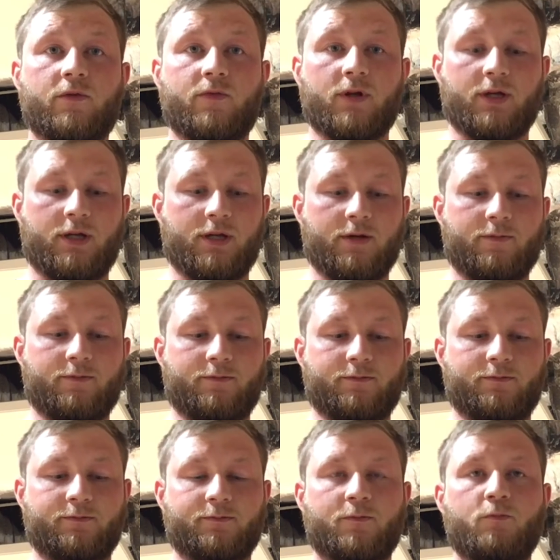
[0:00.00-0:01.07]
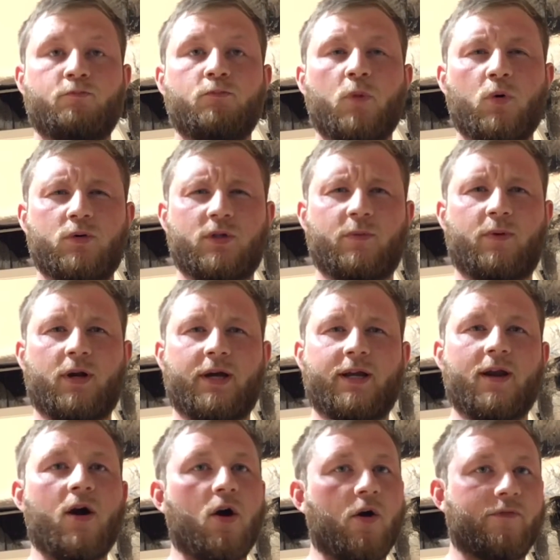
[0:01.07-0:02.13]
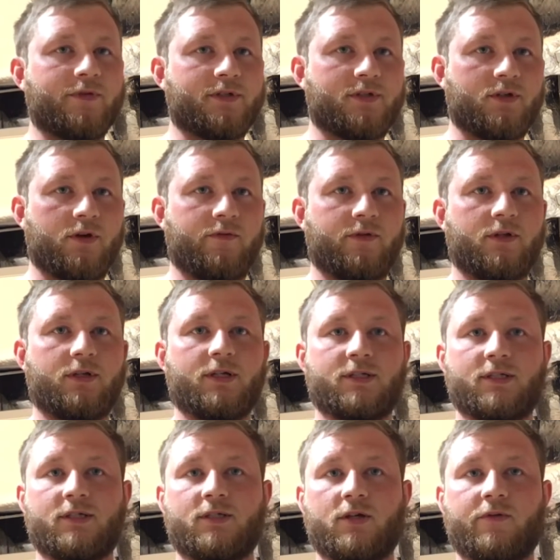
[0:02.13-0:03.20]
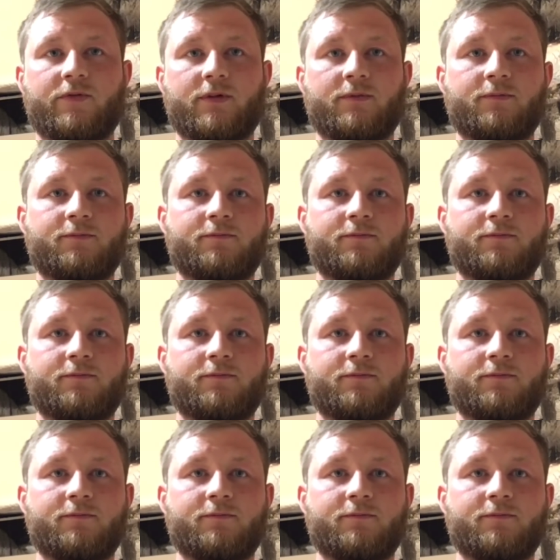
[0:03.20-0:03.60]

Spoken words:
of like multiplying half a serving as a serving.